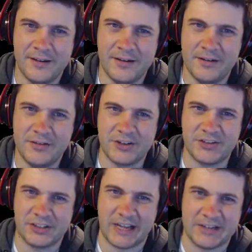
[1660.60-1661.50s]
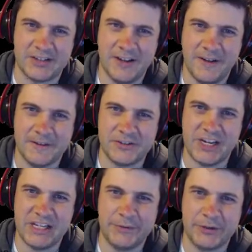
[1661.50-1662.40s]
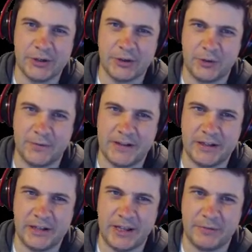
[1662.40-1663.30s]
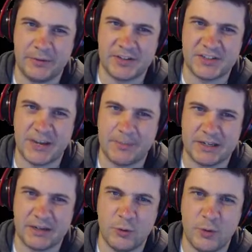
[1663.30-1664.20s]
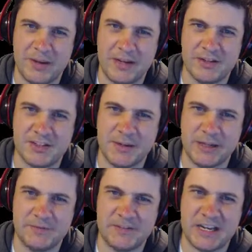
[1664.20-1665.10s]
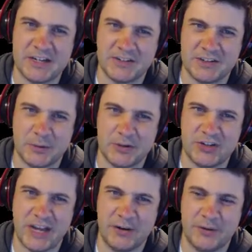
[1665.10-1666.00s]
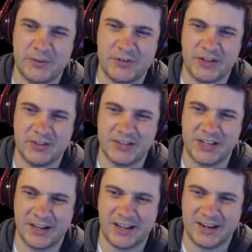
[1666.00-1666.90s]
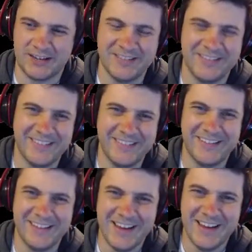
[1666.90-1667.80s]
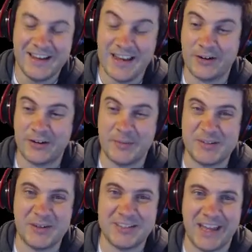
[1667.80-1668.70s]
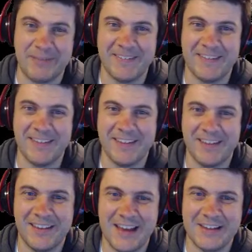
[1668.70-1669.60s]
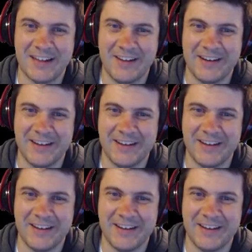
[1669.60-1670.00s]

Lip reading: Dusklight. The tale of a girl who fell in love with a zombie who emitted the smell of daisies when showered with gentle sunlight. Yo, Crumpty, what's up? How's it going?